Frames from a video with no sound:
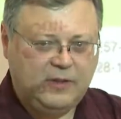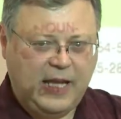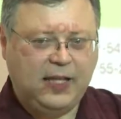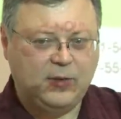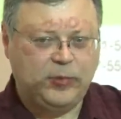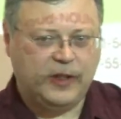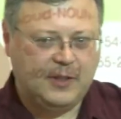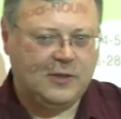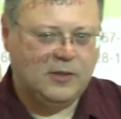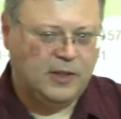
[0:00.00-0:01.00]
that
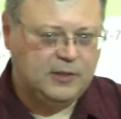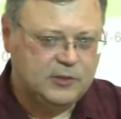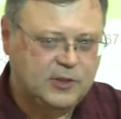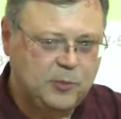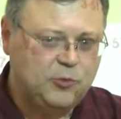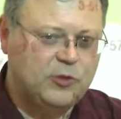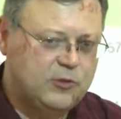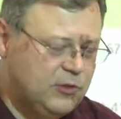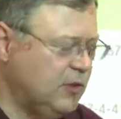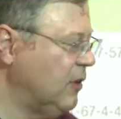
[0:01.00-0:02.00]
particular inscription
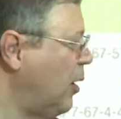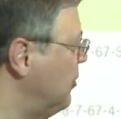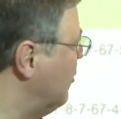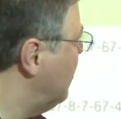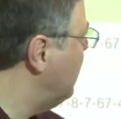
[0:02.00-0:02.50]
coming from